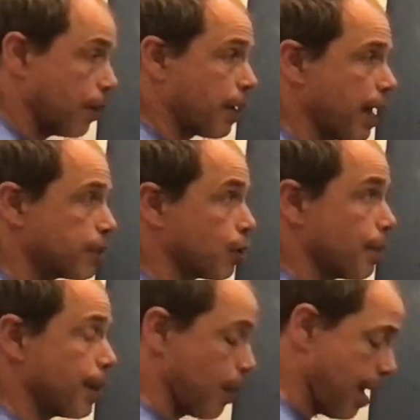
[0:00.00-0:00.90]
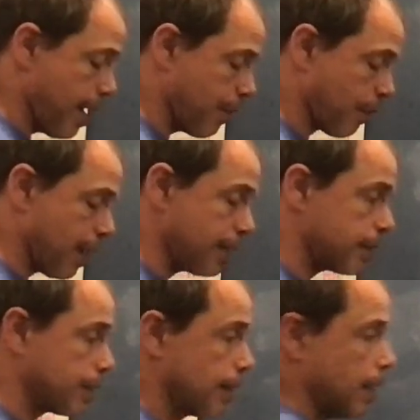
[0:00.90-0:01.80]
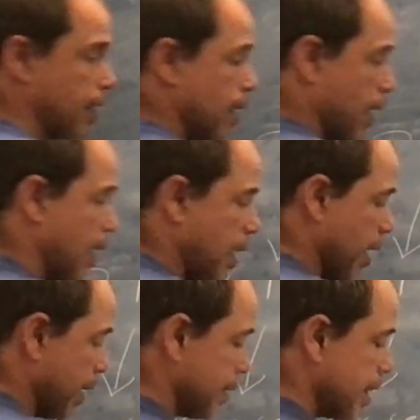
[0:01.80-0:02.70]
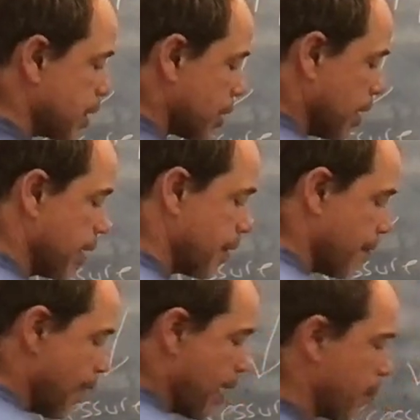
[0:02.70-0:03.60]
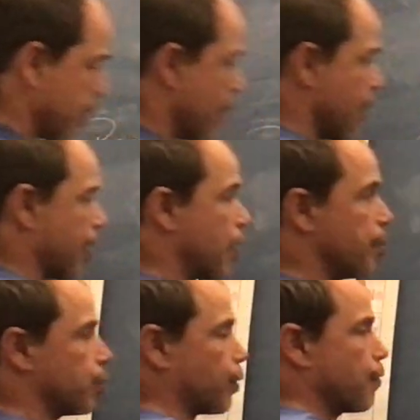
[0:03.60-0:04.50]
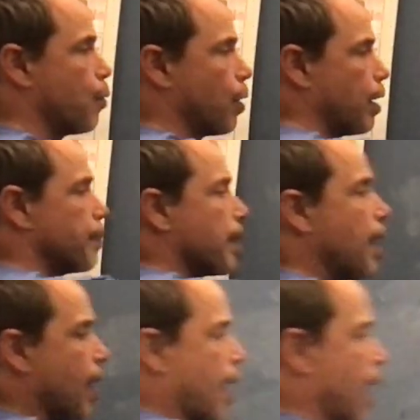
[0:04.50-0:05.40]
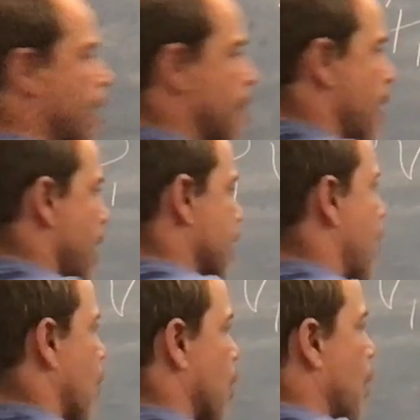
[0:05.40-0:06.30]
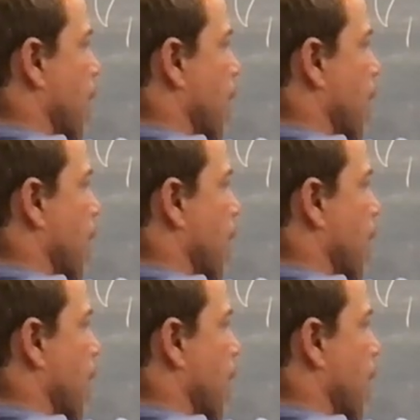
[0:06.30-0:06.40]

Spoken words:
Okay, so let me go ahead and erase at least what the variables are for, and then I'll go